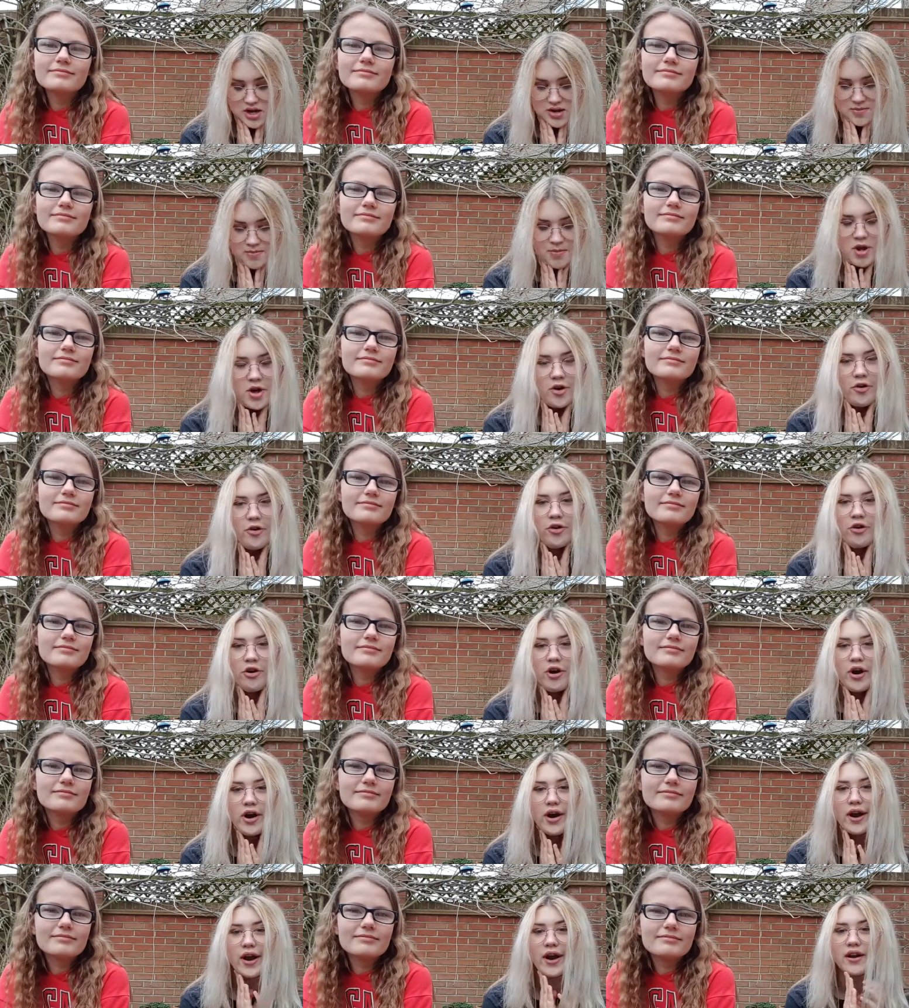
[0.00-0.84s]
Speaker 1: Earl
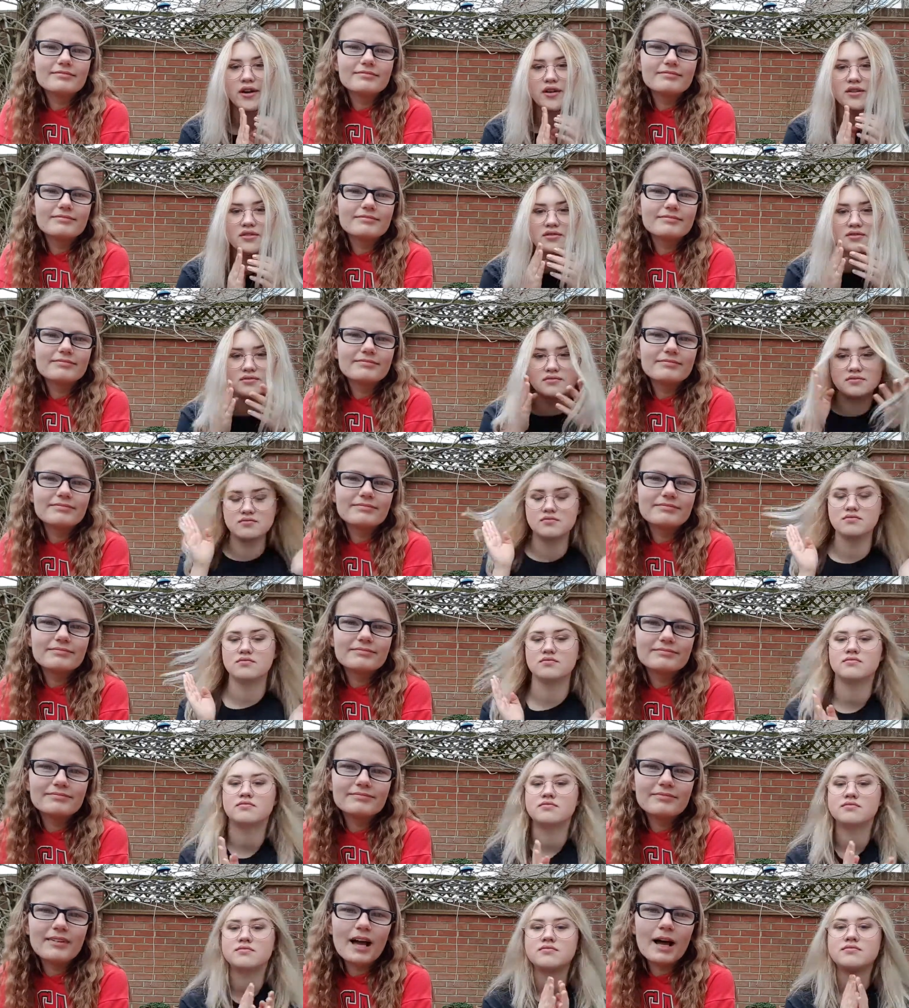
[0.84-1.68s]
Grey.
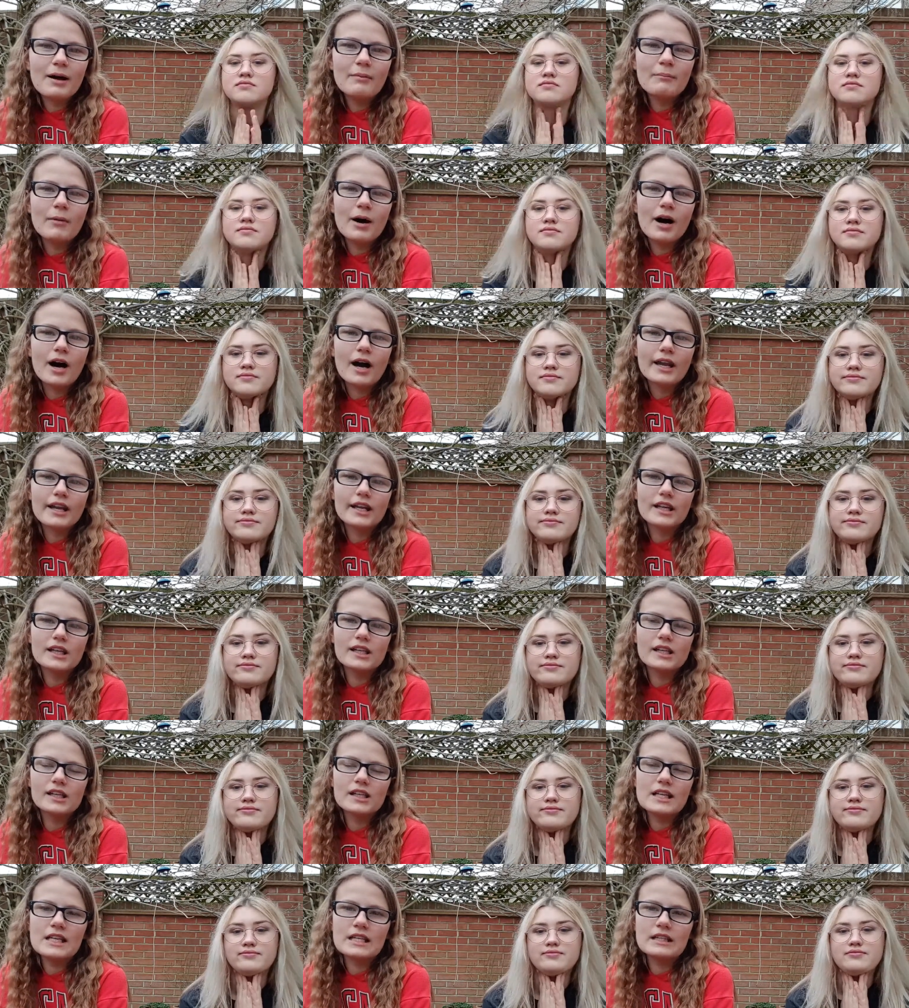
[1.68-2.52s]

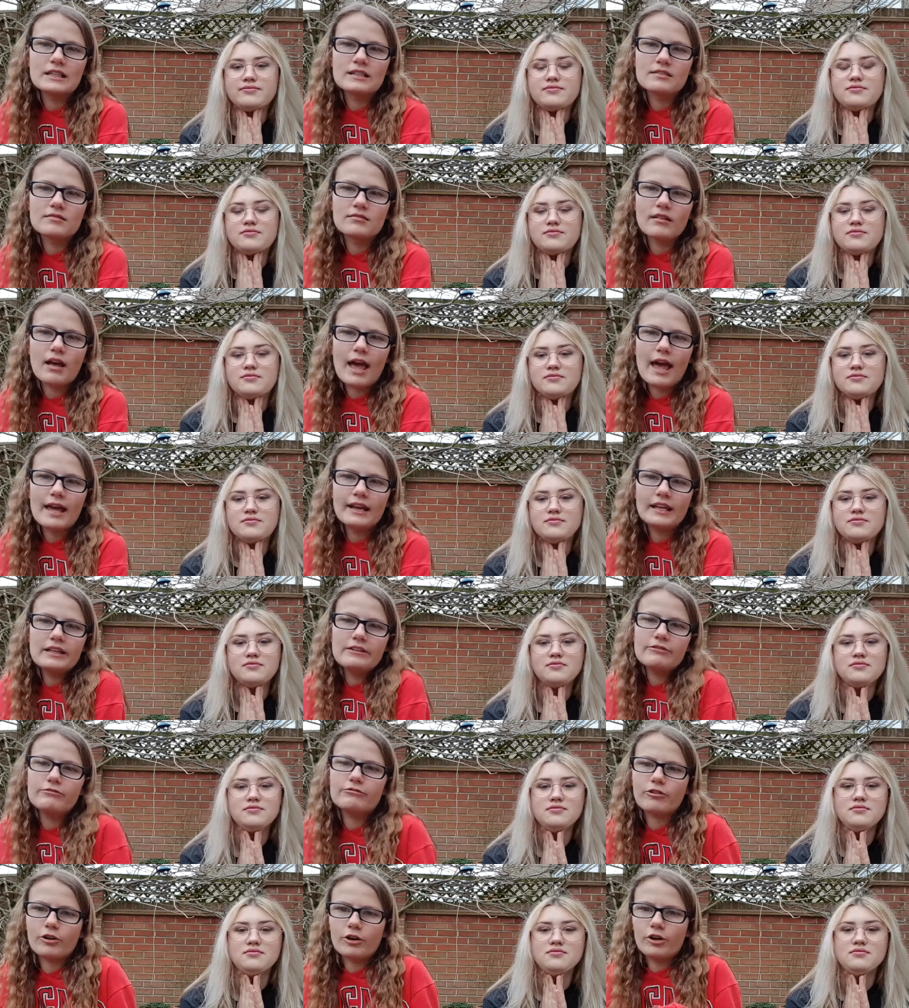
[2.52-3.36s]
Speaker 2: Mine is
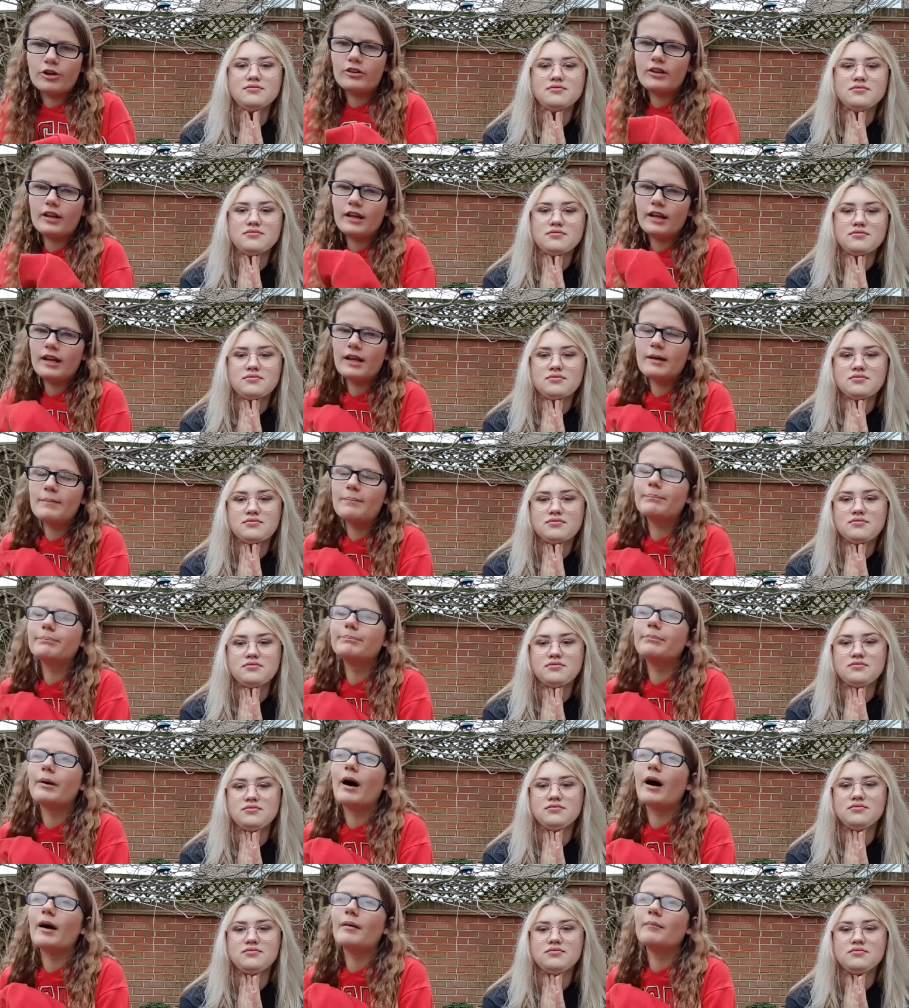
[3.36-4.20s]
any fruit tea,
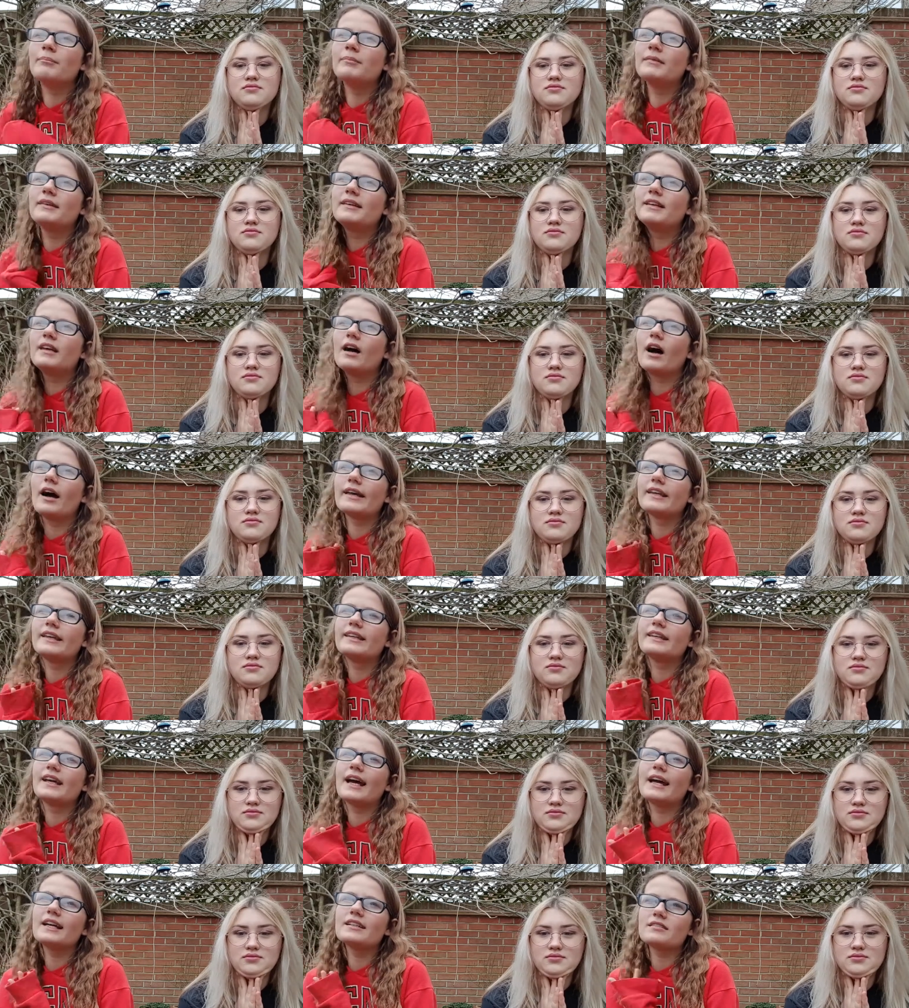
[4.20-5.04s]
but
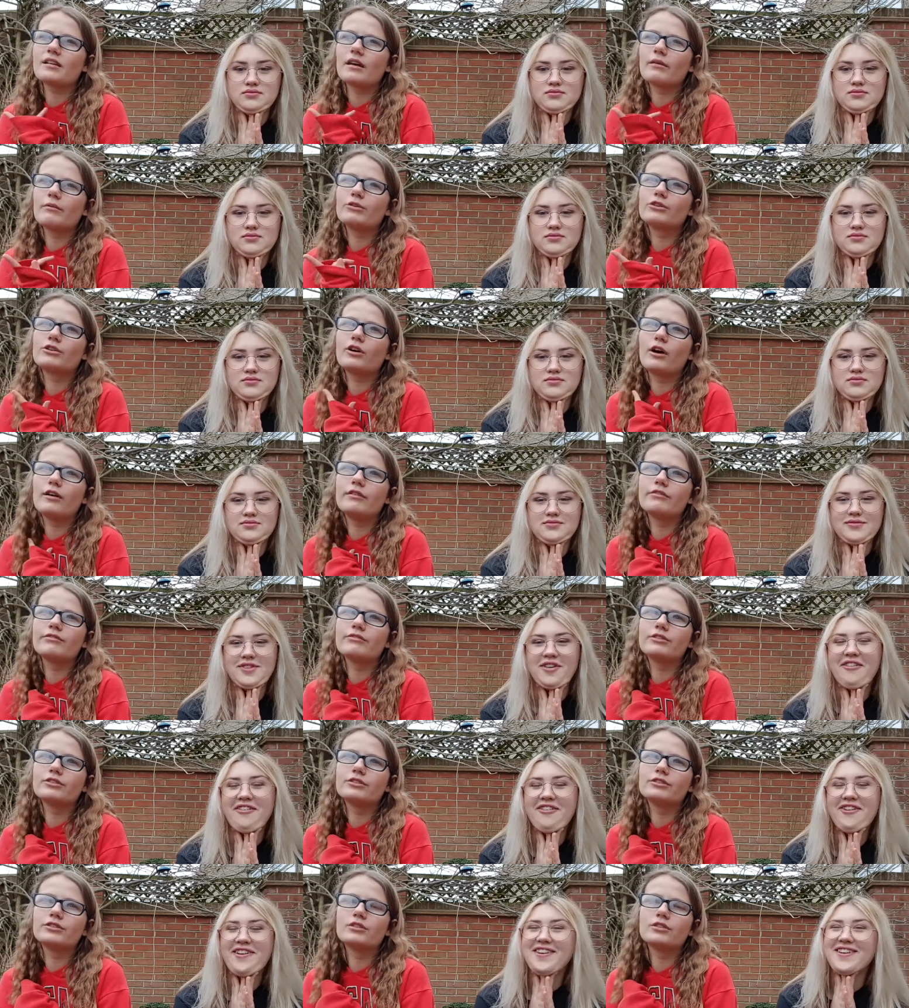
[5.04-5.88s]
I guess I would
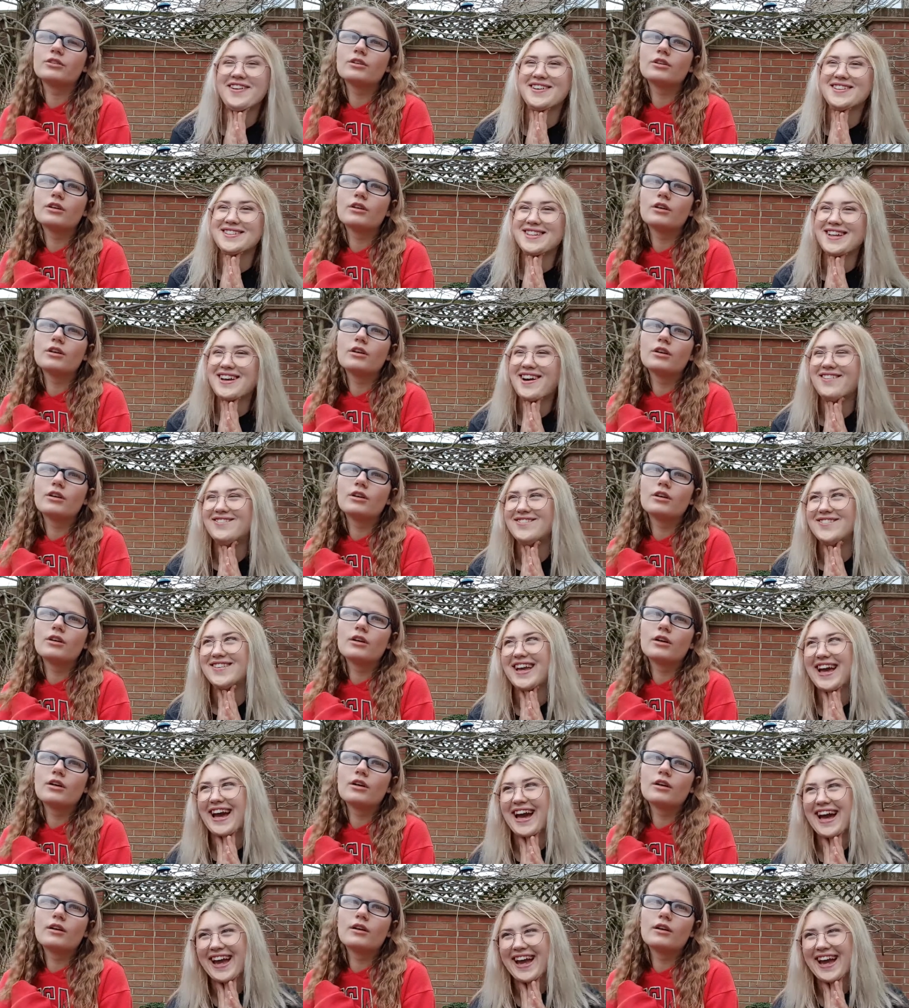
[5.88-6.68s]
go for... I was like, I'm